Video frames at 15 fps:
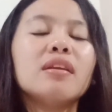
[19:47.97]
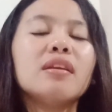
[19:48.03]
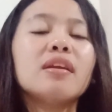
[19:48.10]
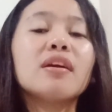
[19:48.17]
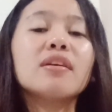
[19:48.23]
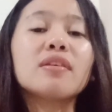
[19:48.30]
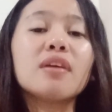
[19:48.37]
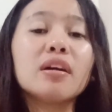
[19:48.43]

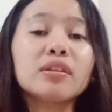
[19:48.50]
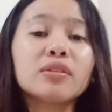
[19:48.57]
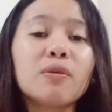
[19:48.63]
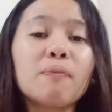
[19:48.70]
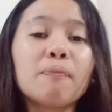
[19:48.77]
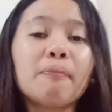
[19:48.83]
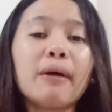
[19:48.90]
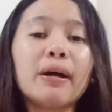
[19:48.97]
they're not
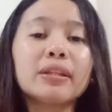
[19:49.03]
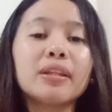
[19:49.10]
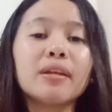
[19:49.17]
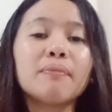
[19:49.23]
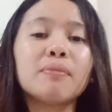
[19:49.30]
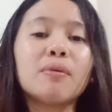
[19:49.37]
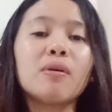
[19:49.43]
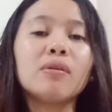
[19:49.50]

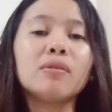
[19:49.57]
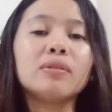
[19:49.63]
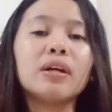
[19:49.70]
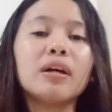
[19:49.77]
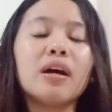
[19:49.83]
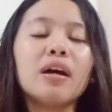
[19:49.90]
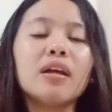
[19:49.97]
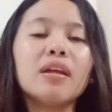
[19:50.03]
compatible,
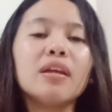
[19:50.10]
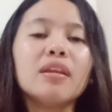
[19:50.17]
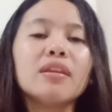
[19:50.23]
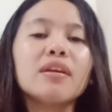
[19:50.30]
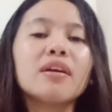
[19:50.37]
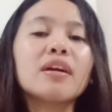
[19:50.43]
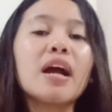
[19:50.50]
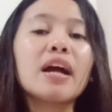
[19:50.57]

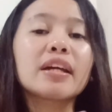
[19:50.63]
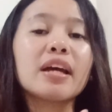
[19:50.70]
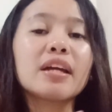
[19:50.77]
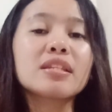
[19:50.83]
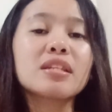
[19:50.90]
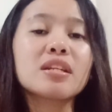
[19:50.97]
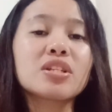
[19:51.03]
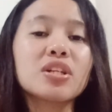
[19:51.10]
they're
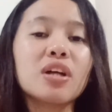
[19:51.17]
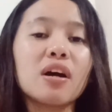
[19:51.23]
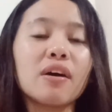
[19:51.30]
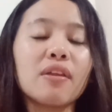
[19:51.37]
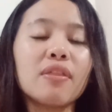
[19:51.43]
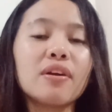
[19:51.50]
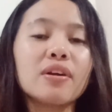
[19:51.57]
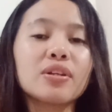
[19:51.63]
against each
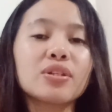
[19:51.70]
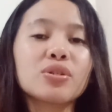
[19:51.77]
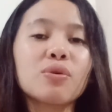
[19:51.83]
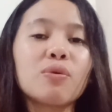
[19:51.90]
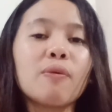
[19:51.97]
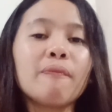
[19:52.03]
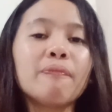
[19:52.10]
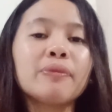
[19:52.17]
other.
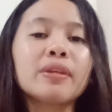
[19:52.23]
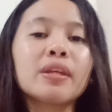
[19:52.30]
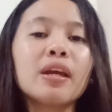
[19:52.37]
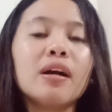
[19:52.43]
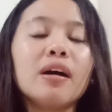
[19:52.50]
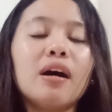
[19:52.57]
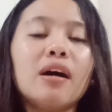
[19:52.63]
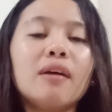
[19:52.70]
So
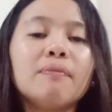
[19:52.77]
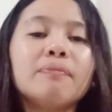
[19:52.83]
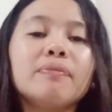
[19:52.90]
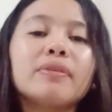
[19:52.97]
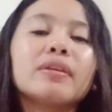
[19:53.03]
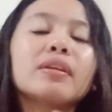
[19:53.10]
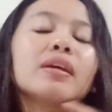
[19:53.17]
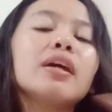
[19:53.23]

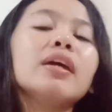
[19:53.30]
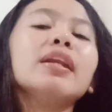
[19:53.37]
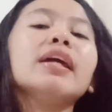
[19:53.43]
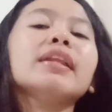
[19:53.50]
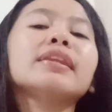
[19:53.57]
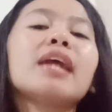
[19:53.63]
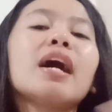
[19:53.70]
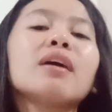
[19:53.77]
in
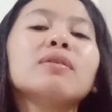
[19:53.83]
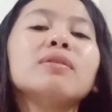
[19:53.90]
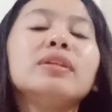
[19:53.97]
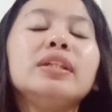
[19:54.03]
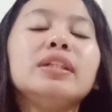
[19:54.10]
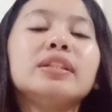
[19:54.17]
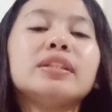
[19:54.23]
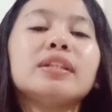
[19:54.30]

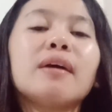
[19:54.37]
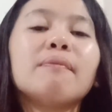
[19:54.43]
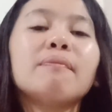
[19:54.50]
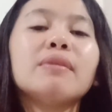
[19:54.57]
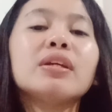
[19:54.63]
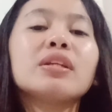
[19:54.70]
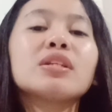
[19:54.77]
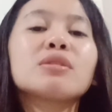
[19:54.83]

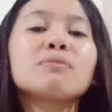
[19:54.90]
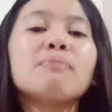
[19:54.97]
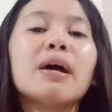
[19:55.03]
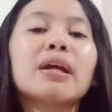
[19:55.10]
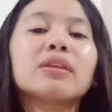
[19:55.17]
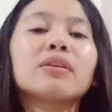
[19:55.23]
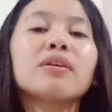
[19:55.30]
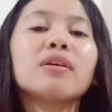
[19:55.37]
antagonism, it is
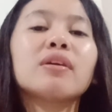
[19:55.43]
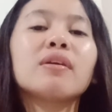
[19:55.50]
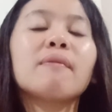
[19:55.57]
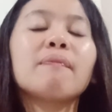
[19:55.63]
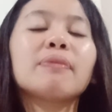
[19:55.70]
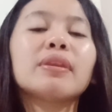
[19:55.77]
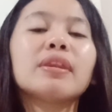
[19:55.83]
better